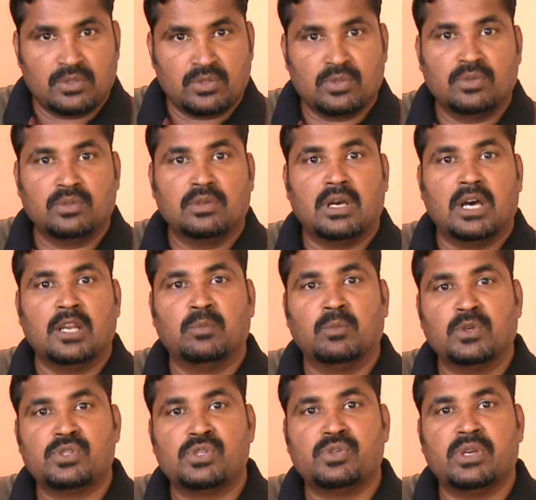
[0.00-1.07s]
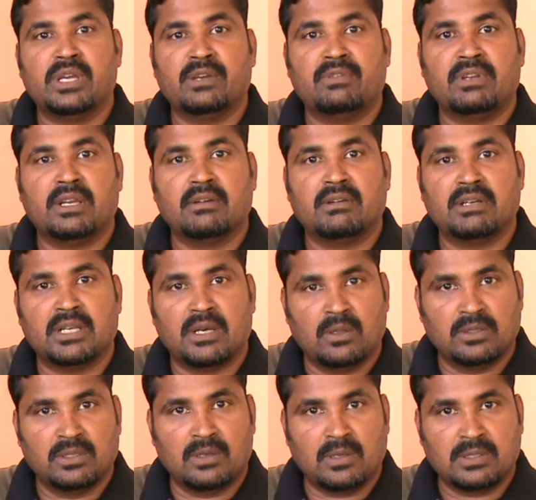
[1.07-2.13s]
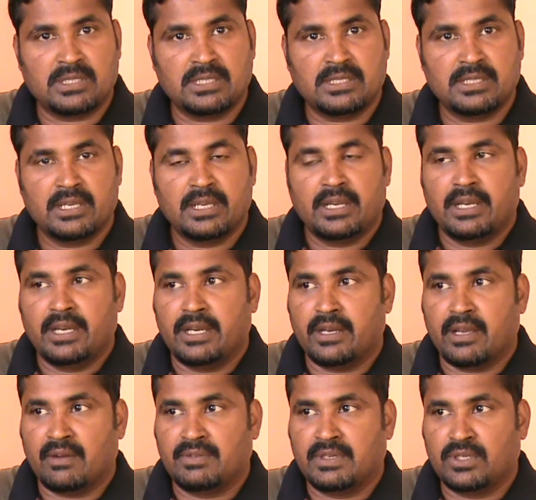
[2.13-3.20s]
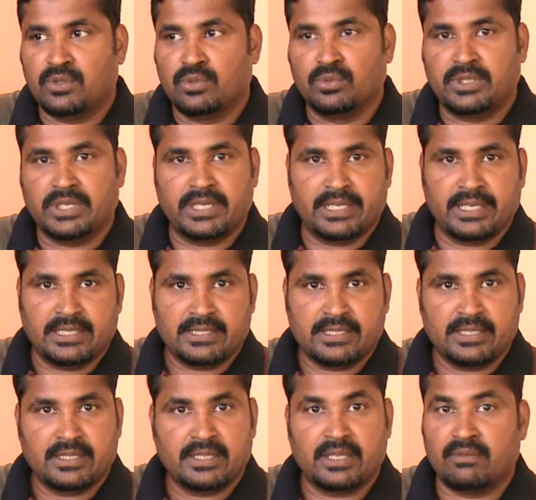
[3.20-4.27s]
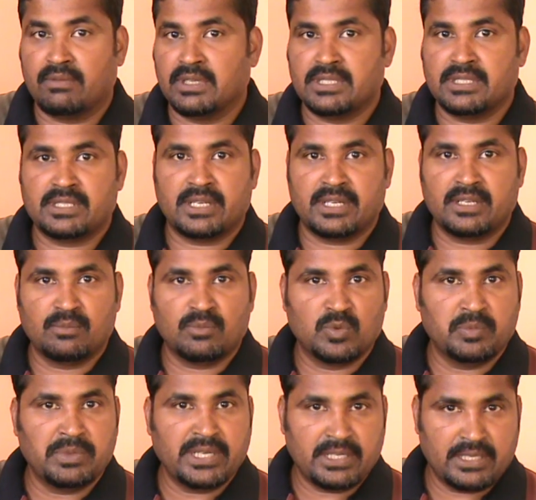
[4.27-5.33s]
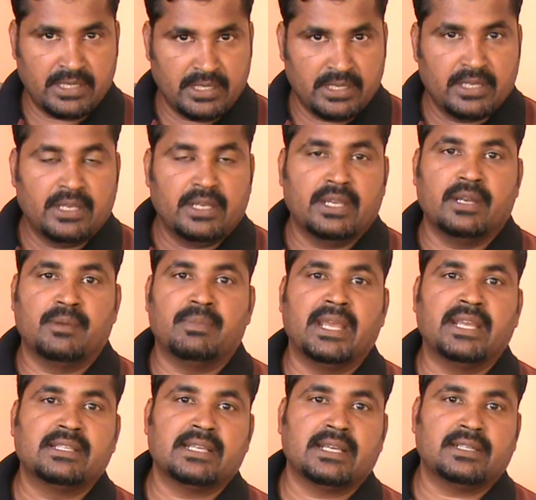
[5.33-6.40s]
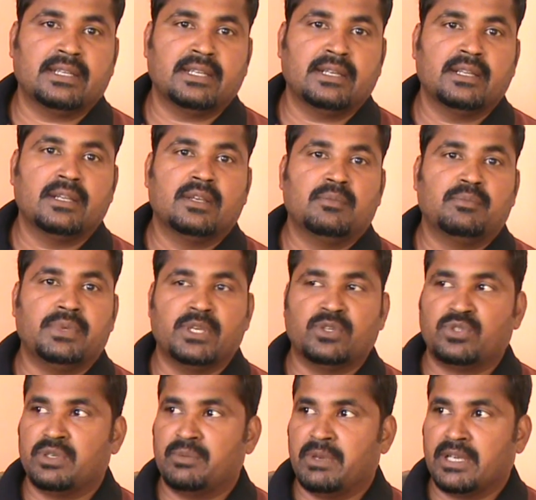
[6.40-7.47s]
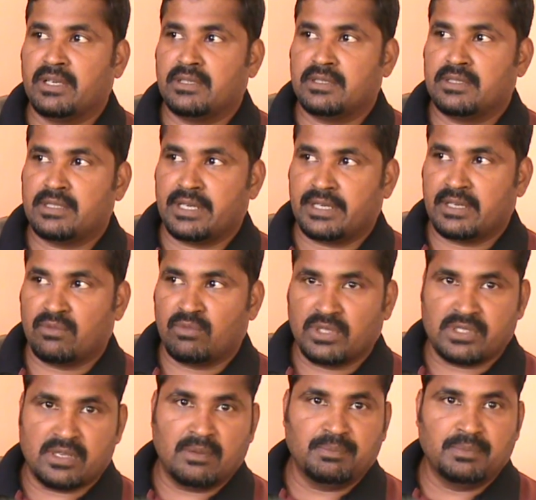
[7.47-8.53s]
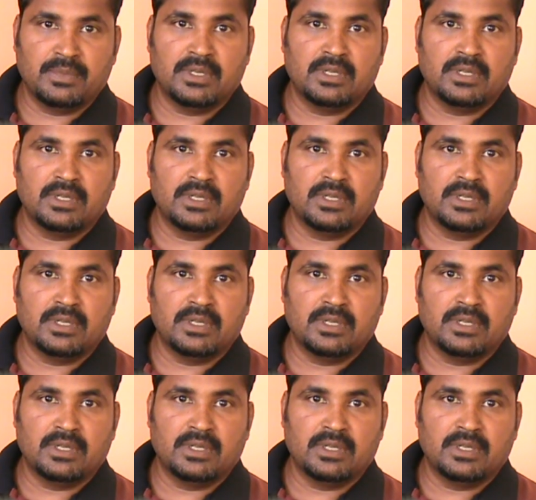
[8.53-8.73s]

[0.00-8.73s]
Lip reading: So almost you have recovered all the losses, and after 2-3 days there was a sudden movement in bank sector. PSU bank sector was up.